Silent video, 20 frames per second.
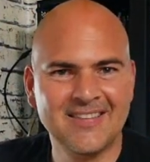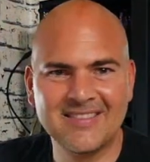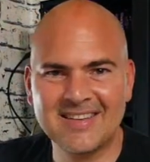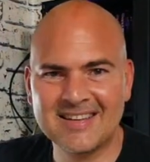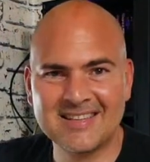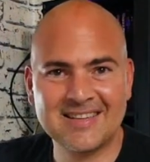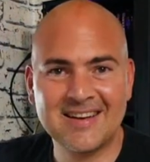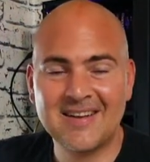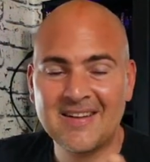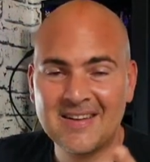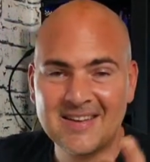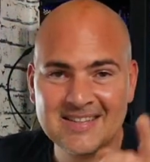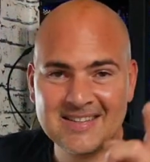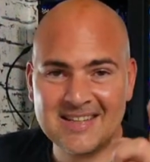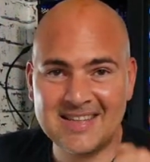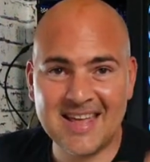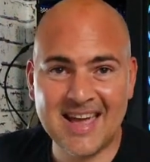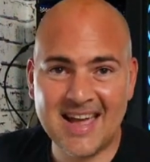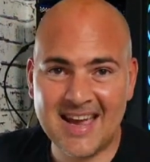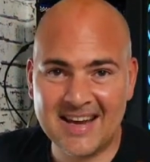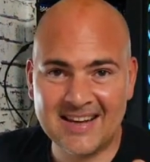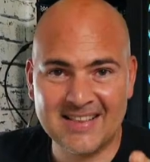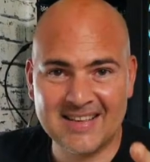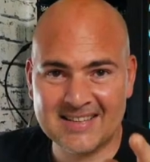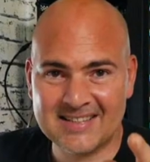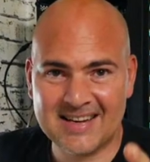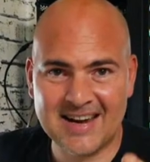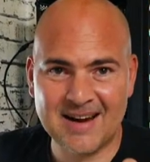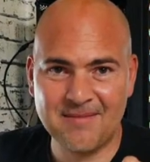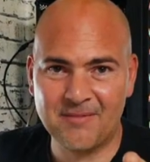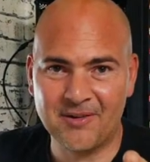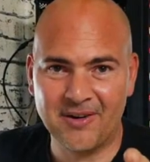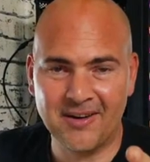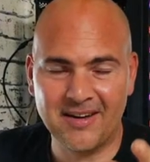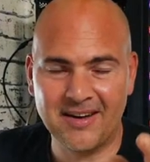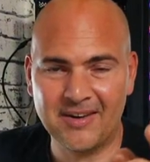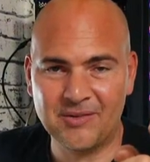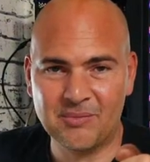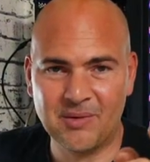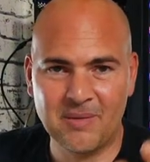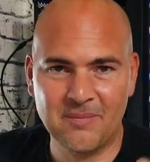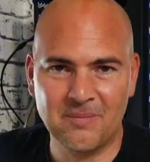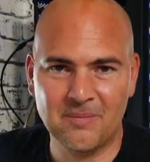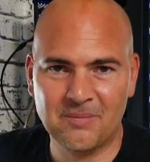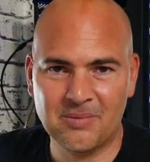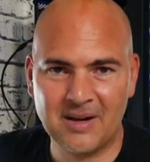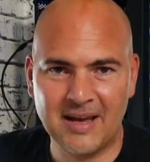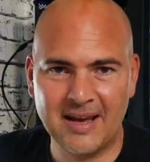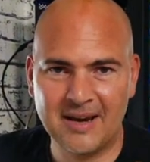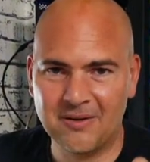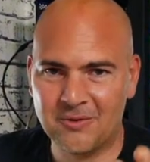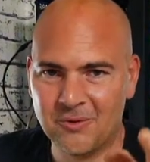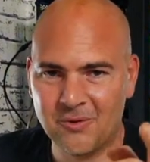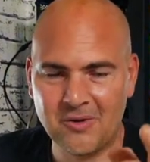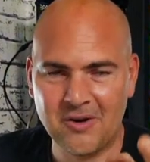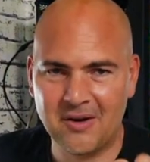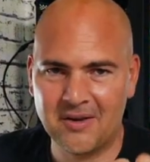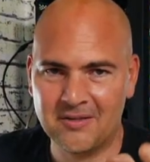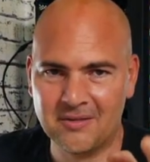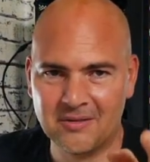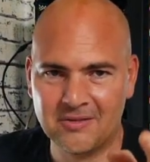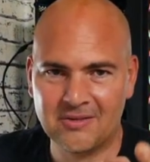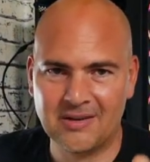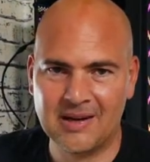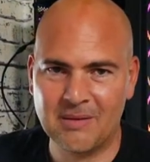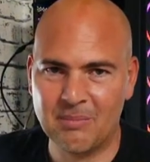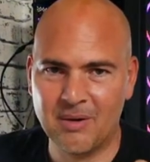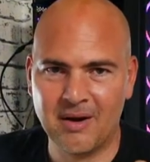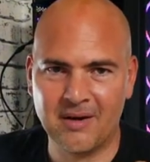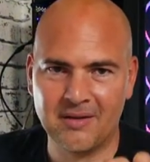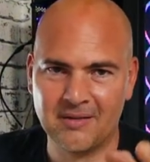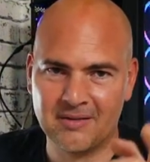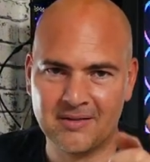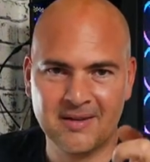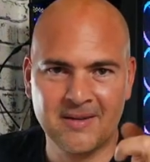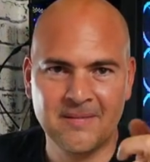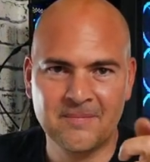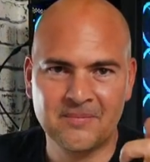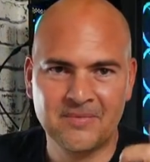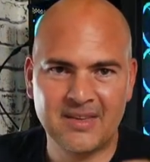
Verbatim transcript: This camera has been playing all kinds of silly buggers.